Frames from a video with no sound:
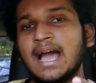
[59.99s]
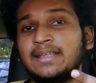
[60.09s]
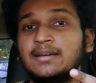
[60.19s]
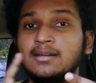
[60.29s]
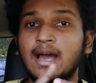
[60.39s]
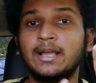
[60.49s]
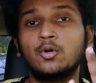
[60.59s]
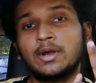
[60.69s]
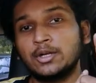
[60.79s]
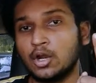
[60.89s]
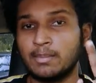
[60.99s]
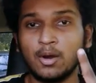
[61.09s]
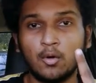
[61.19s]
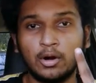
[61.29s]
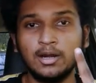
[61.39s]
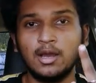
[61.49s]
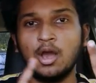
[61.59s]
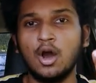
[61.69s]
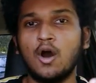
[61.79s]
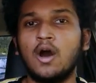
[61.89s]
Either I cook it on my own
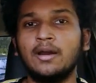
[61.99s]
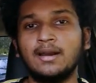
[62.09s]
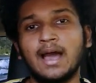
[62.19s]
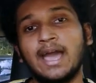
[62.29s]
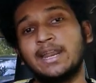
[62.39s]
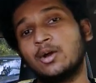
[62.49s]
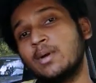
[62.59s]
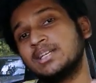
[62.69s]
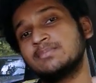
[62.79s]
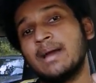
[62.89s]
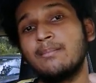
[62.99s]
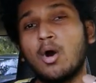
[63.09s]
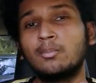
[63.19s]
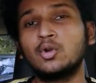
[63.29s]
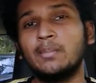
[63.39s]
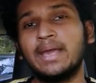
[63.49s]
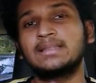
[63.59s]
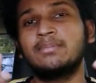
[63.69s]
or I request my mom to make the